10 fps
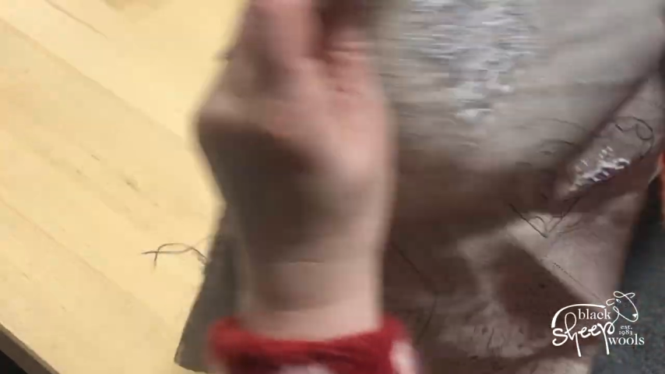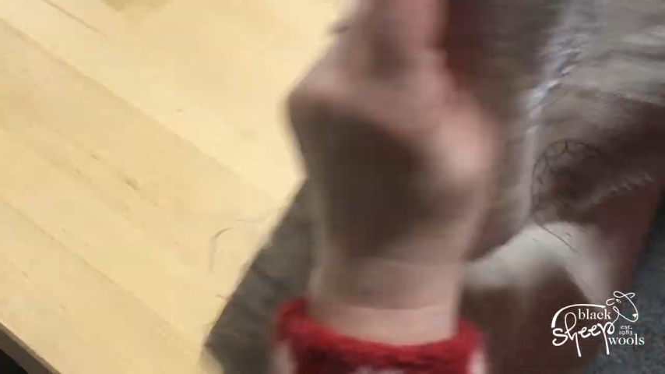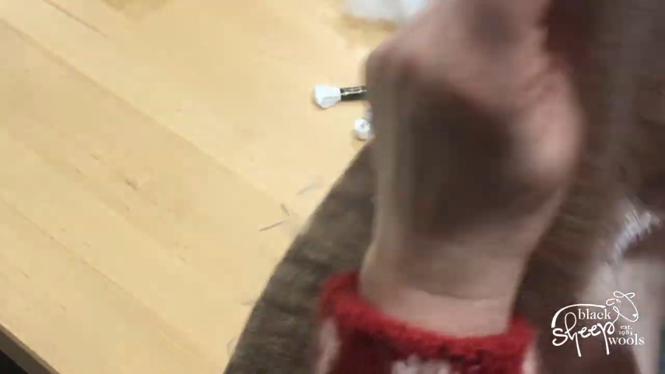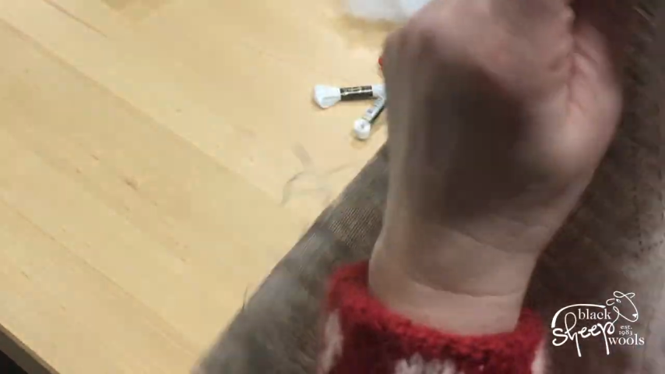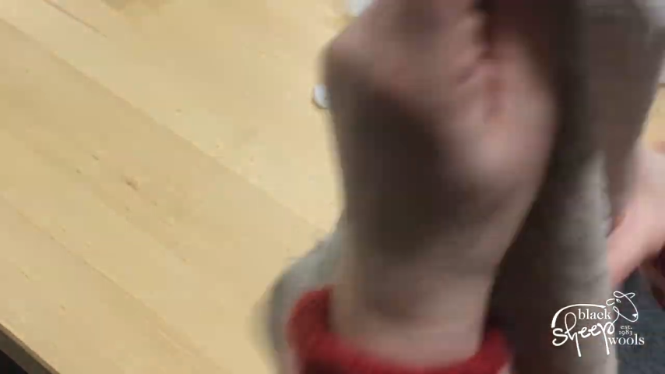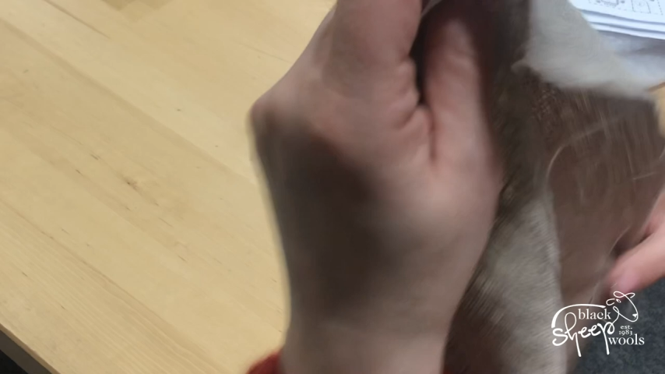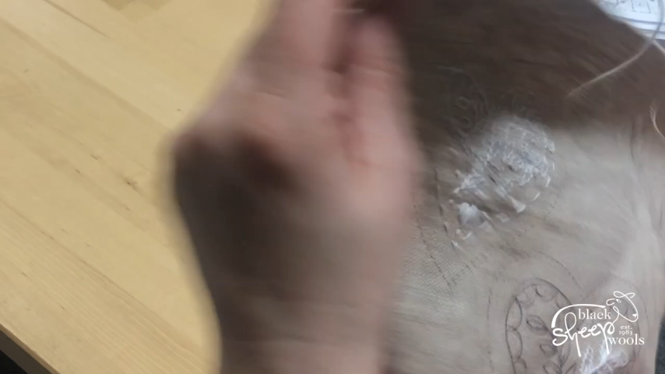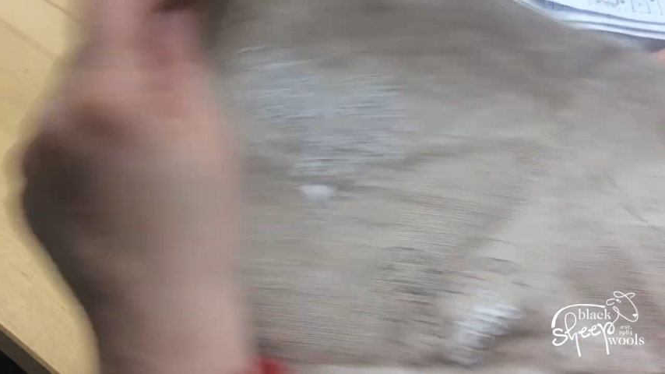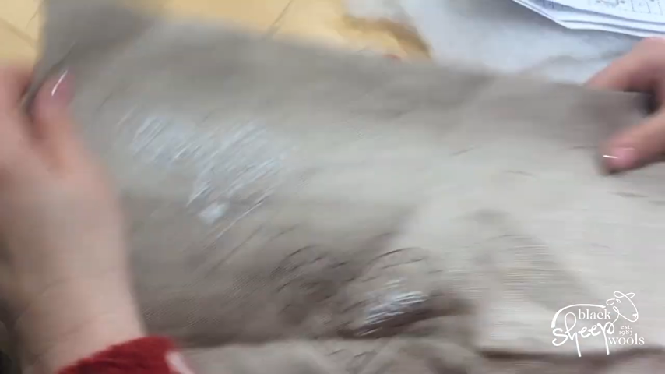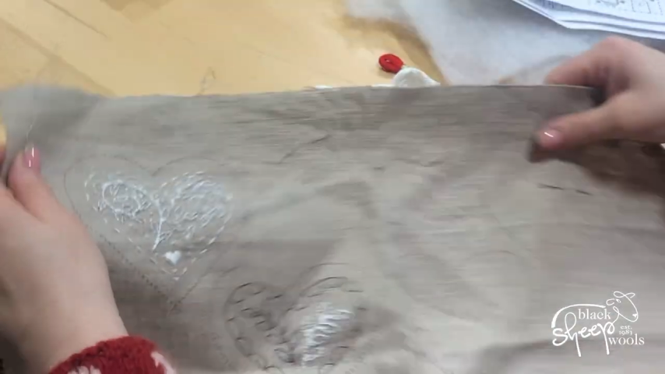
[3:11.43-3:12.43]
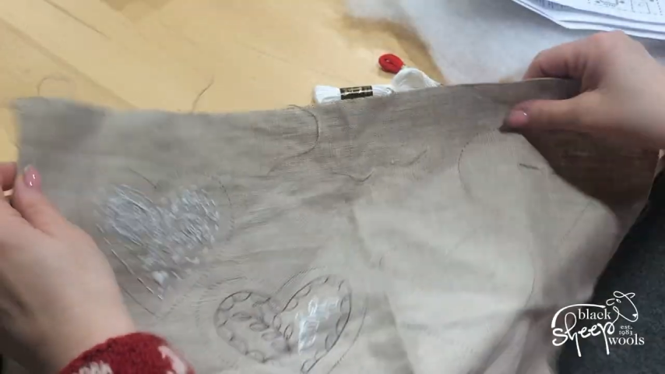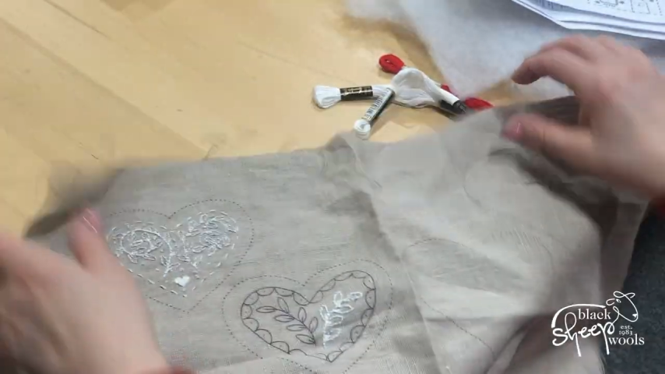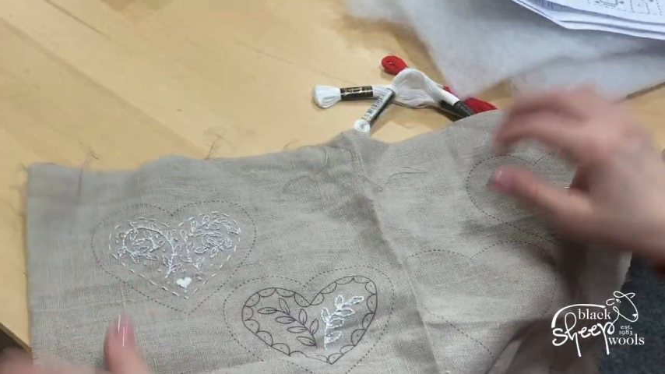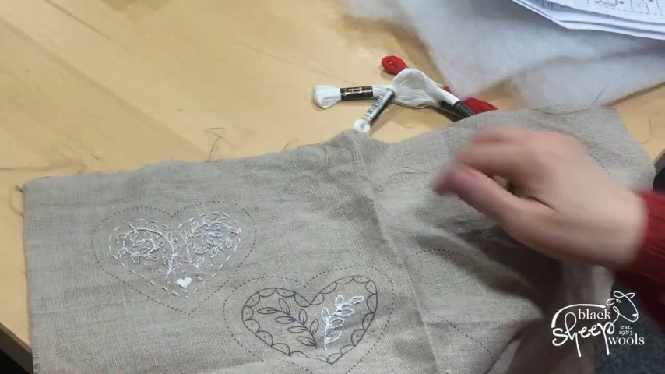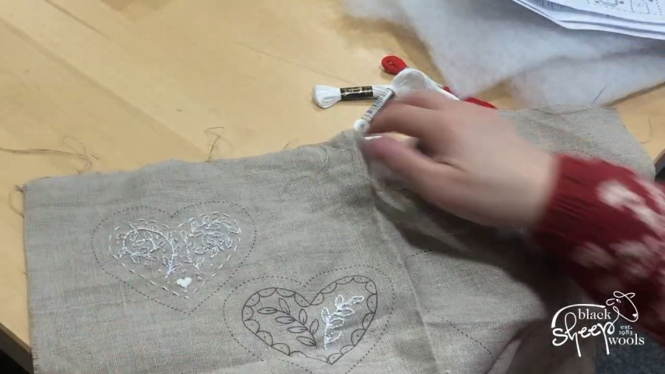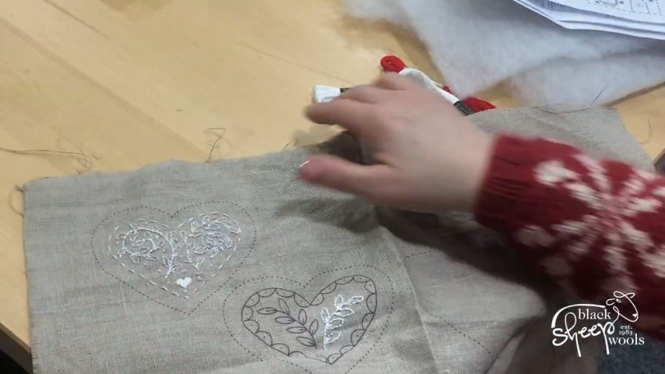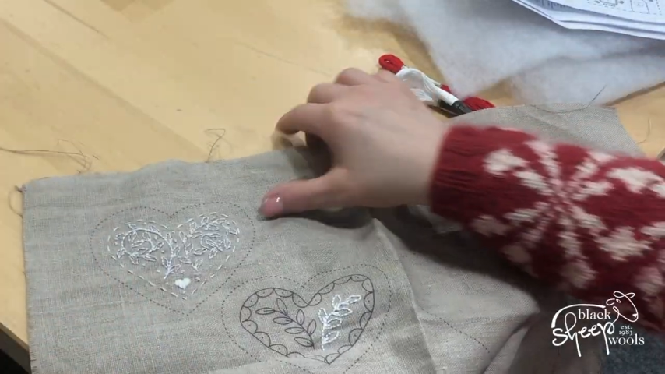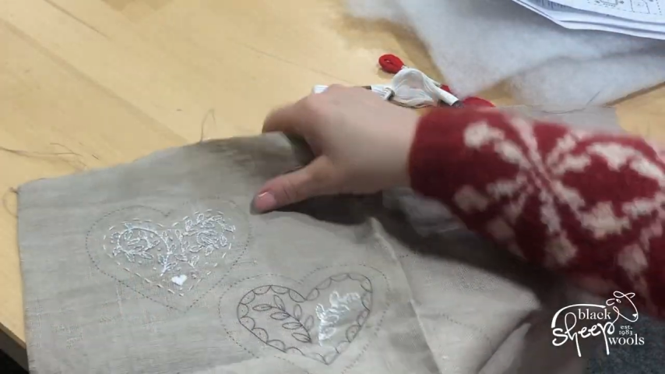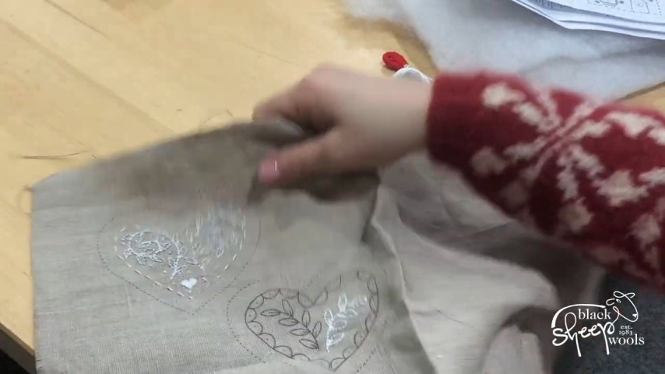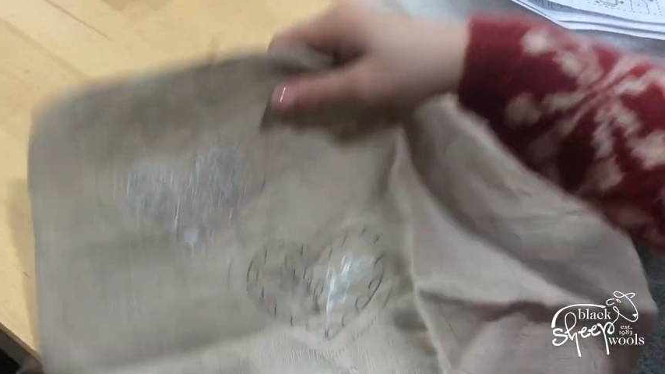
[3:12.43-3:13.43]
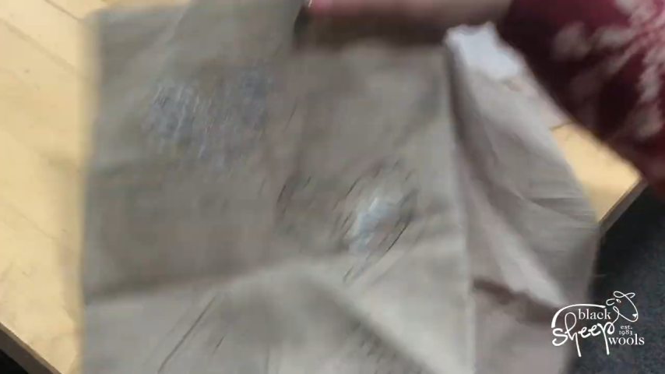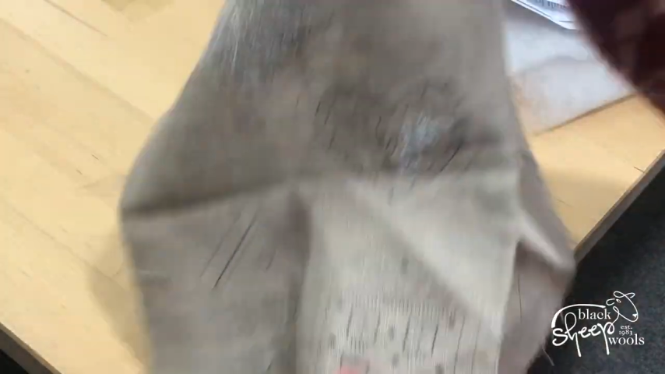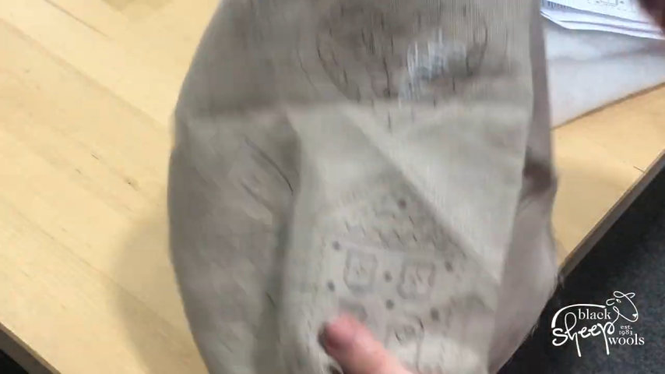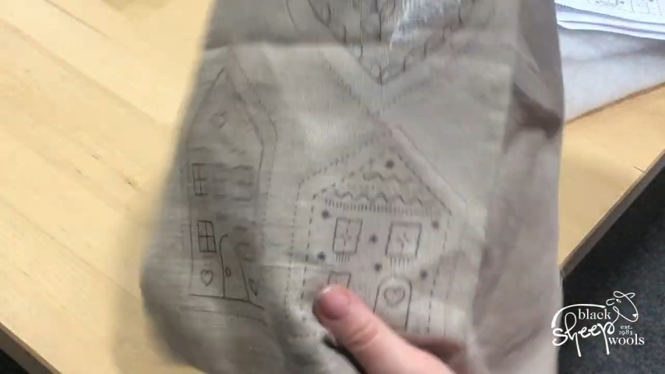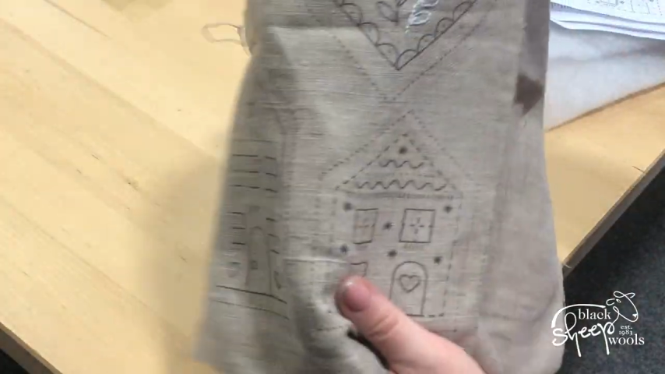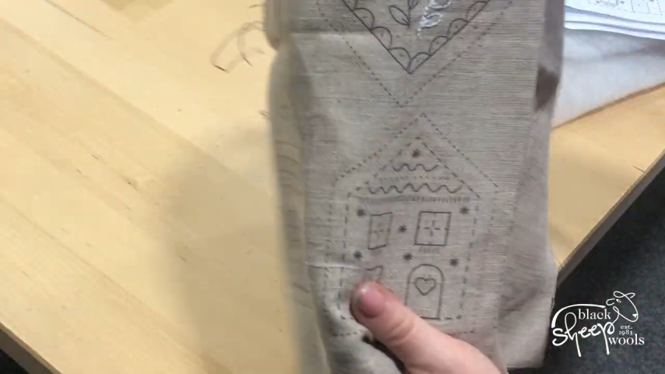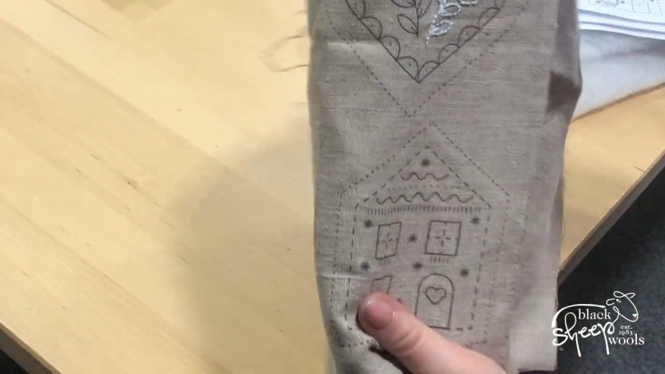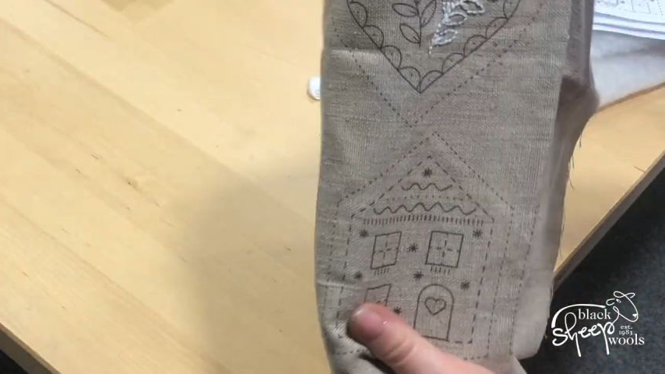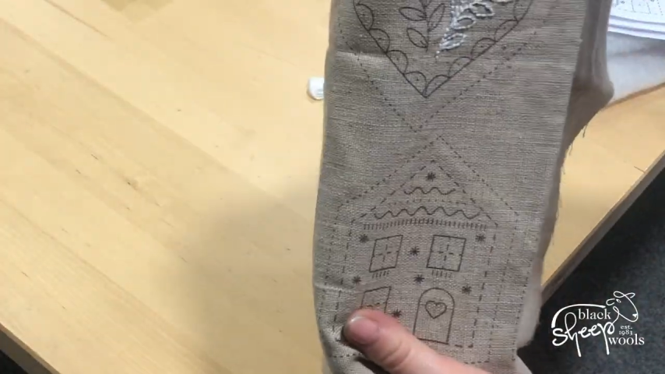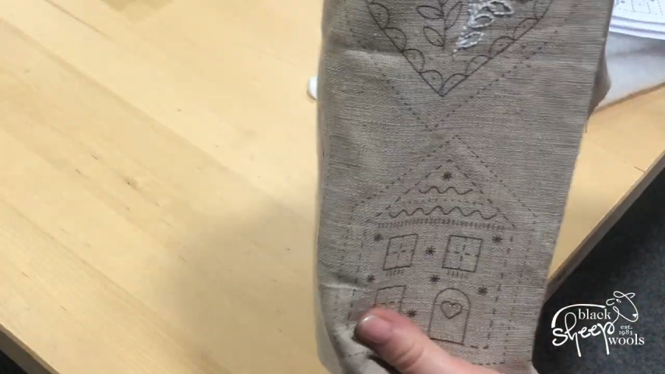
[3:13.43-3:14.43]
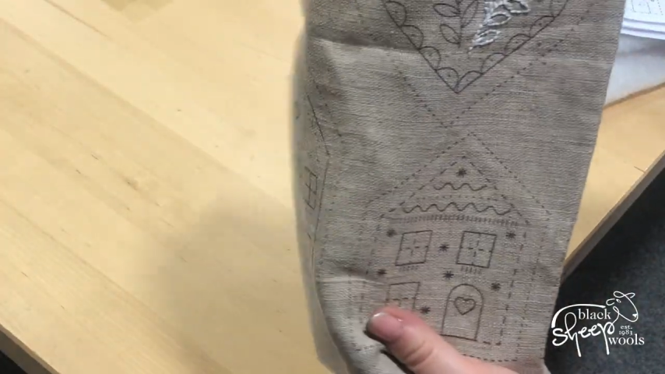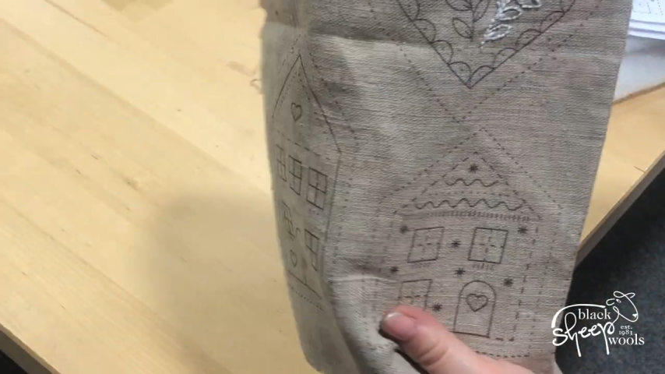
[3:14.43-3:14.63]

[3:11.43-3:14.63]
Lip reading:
(no speaker visible)